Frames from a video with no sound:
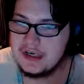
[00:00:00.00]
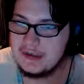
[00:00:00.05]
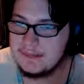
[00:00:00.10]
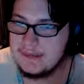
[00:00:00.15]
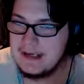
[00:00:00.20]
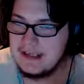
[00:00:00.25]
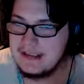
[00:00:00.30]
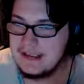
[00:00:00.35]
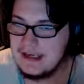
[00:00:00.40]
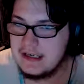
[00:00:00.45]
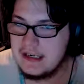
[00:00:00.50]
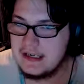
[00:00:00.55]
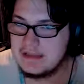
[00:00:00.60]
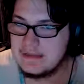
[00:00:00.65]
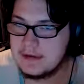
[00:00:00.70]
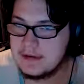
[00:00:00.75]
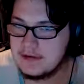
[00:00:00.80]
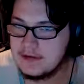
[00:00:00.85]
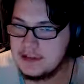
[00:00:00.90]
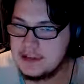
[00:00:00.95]
maintain
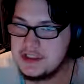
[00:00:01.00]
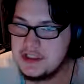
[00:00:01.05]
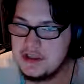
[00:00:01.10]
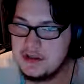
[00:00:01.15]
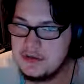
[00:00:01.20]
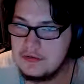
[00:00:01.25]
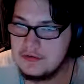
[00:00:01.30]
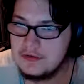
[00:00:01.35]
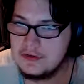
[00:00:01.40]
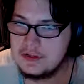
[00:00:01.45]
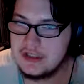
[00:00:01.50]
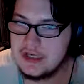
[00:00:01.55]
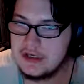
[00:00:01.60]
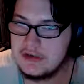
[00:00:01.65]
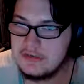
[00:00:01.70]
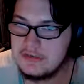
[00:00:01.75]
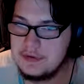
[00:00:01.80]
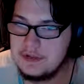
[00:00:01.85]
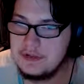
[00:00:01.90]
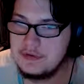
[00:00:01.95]
aspect ratio,
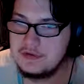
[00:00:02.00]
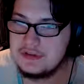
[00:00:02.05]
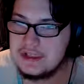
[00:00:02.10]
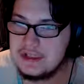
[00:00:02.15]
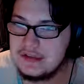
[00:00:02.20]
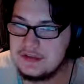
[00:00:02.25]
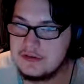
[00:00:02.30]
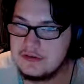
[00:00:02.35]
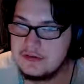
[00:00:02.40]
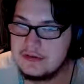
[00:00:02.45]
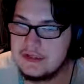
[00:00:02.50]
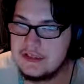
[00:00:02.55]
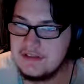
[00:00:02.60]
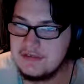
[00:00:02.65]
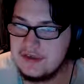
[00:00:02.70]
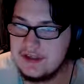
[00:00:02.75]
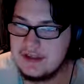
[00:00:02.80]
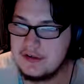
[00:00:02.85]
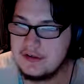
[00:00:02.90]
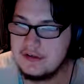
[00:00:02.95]
check reduce interlace
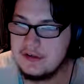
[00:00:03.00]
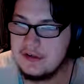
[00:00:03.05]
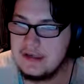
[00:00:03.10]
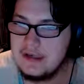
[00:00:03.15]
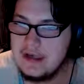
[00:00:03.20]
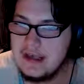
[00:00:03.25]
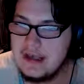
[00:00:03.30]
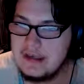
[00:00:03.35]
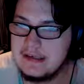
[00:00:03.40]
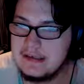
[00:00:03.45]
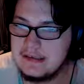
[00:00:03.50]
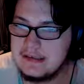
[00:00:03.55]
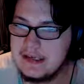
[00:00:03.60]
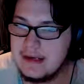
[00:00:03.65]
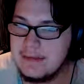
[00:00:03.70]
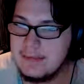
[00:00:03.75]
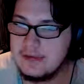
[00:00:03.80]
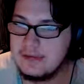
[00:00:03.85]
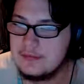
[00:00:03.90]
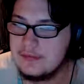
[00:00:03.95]
flicker, and
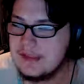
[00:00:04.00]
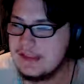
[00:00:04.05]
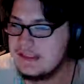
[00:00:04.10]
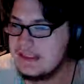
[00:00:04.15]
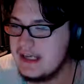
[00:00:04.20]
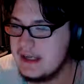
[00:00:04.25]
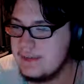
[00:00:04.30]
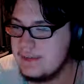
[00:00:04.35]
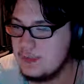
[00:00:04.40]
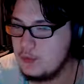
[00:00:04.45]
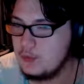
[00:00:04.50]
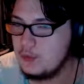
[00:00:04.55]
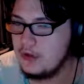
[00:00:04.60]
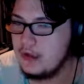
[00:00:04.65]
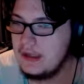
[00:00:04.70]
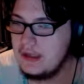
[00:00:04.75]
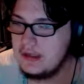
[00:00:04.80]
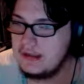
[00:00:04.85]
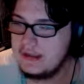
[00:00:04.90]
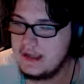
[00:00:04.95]
disable the resample.
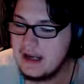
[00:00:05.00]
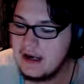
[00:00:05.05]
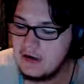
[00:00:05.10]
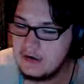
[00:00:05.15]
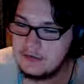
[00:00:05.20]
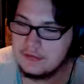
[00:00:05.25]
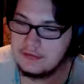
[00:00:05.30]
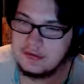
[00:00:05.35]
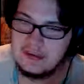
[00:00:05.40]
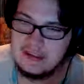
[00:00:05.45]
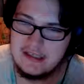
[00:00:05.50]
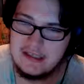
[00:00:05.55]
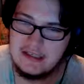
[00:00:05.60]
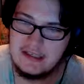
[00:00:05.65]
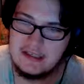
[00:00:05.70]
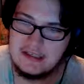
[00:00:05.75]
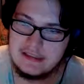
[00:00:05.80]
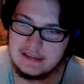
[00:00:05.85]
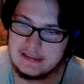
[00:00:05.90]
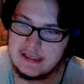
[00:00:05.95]
Now
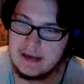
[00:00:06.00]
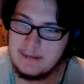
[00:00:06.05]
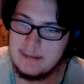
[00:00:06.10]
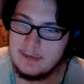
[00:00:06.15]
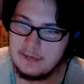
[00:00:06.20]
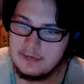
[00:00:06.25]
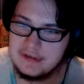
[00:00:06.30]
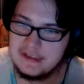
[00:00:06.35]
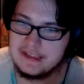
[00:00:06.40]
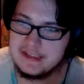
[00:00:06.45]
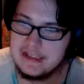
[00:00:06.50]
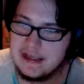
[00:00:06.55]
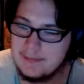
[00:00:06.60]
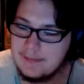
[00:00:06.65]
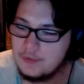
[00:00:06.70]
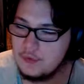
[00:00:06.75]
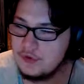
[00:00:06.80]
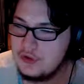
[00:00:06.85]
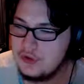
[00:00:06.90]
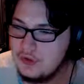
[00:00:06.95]
the disable
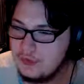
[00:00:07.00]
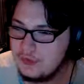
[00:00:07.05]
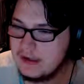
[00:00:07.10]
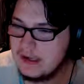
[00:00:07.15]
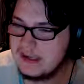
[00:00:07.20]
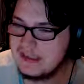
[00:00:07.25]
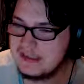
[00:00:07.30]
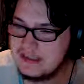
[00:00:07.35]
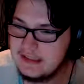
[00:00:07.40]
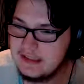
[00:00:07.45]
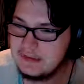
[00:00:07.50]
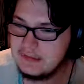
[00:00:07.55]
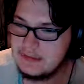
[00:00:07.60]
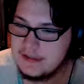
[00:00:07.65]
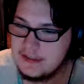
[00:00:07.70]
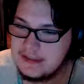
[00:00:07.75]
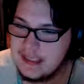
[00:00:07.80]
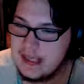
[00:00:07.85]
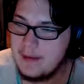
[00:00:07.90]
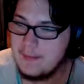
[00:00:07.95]
resample, you will not see the
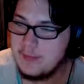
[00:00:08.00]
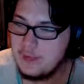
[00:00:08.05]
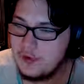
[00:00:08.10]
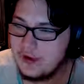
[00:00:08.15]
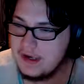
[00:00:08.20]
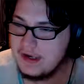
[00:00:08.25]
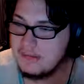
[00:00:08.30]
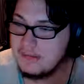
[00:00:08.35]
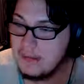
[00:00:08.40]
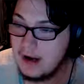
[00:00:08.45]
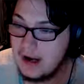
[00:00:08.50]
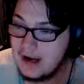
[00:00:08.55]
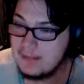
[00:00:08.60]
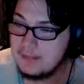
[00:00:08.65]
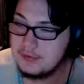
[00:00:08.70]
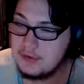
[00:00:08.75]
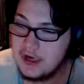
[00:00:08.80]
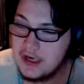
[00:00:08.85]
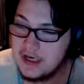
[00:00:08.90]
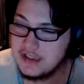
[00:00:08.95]
resample in my
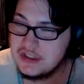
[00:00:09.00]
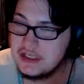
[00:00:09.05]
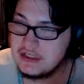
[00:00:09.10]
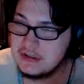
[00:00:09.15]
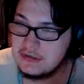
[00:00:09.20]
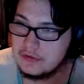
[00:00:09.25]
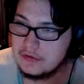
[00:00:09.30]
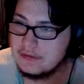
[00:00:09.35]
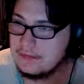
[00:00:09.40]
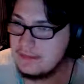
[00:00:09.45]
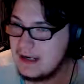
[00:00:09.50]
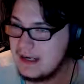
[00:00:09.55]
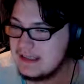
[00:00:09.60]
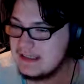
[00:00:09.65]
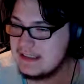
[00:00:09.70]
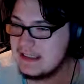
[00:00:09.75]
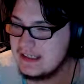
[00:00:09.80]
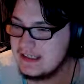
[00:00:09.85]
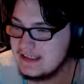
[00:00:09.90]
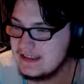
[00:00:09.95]
project or in my
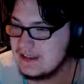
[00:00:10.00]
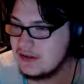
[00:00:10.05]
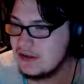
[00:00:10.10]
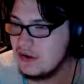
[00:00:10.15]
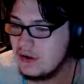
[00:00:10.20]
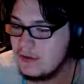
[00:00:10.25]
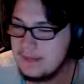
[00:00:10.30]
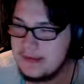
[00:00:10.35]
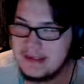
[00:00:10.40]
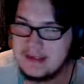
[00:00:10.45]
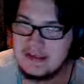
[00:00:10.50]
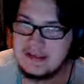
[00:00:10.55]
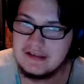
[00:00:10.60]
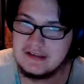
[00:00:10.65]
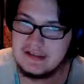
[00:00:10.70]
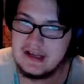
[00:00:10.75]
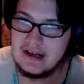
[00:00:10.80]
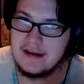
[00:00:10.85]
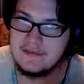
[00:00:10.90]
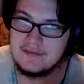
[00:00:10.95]
settings at all
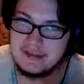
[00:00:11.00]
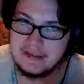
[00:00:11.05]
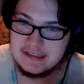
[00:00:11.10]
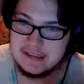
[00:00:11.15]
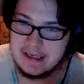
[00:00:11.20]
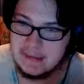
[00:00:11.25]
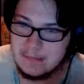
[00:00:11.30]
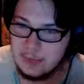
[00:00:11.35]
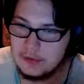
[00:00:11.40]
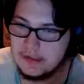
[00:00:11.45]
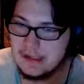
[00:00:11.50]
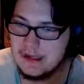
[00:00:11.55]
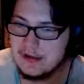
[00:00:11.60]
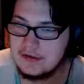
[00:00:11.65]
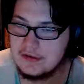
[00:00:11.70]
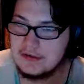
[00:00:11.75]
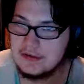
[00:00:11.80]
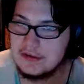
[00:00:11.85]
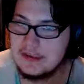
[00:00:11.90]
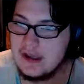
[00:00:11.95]
because I've disabled it
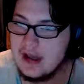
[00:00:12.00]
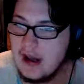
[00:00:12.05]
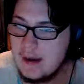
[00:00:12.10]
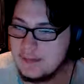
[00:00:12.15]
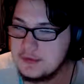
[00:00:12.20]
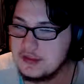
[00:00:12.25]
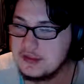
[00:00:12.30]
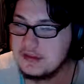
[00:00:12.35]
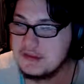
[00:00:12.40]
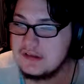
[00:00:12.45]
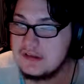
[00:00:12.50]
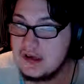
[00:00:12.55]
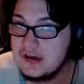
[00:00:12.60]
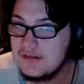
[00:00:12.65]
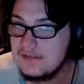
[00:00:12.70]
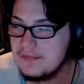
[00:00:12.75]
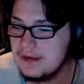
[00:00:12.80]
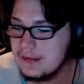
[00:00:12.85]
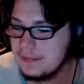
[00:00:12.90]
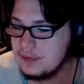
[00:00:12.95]
under the options
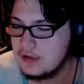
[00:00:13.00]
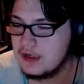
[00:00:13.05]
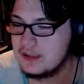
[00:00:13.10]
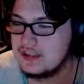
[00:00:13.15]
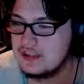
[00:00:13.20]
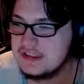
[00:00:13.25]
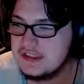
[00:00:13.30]
of my project